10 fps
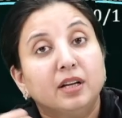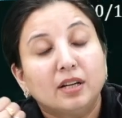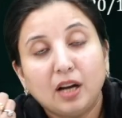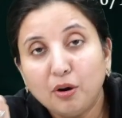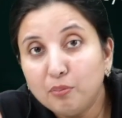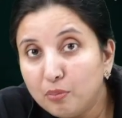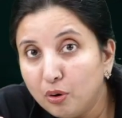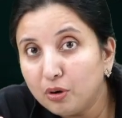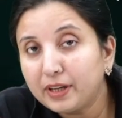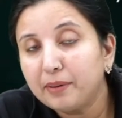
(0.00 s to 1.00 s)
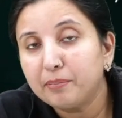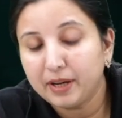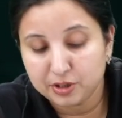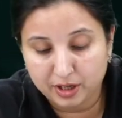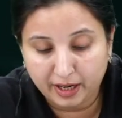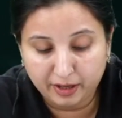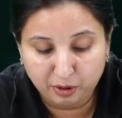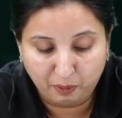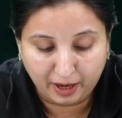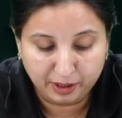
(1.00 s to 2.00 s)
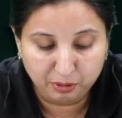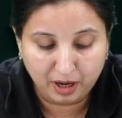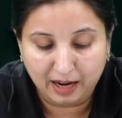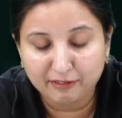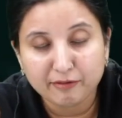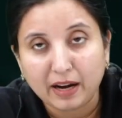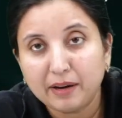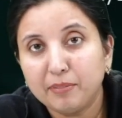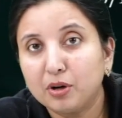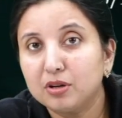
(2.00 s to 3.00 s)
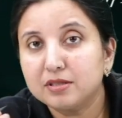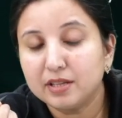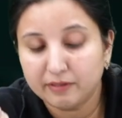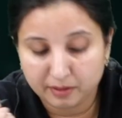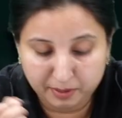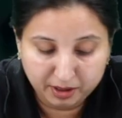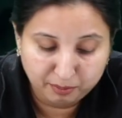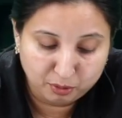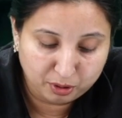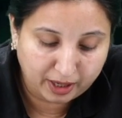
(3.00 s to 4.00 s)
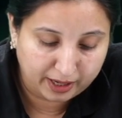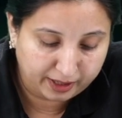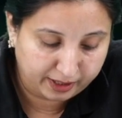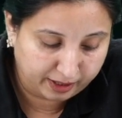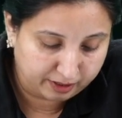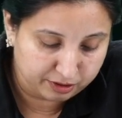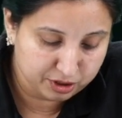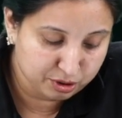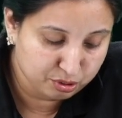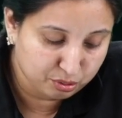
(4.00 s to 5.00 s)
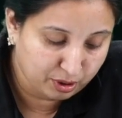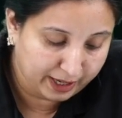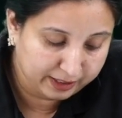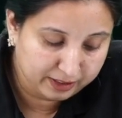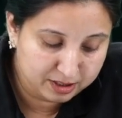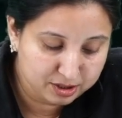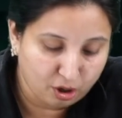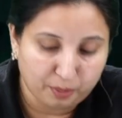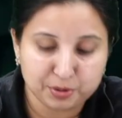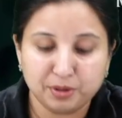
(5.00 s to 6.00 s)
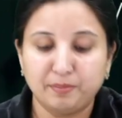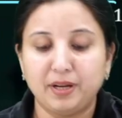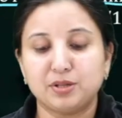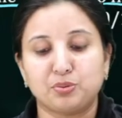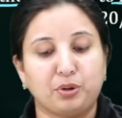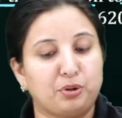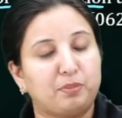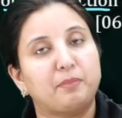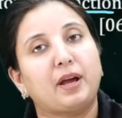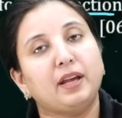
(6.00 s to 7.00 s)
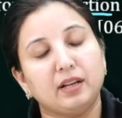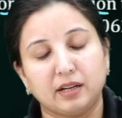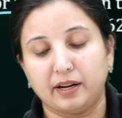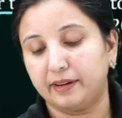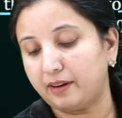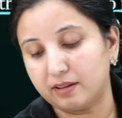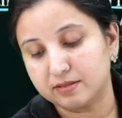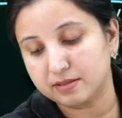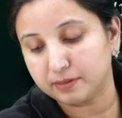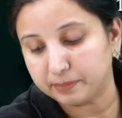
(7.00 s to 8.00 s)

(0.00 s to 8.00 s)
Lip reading: Now more temperature I require to have. Why? Because there will be the more kinetic energy. So like this, option B is going to be my correct answer.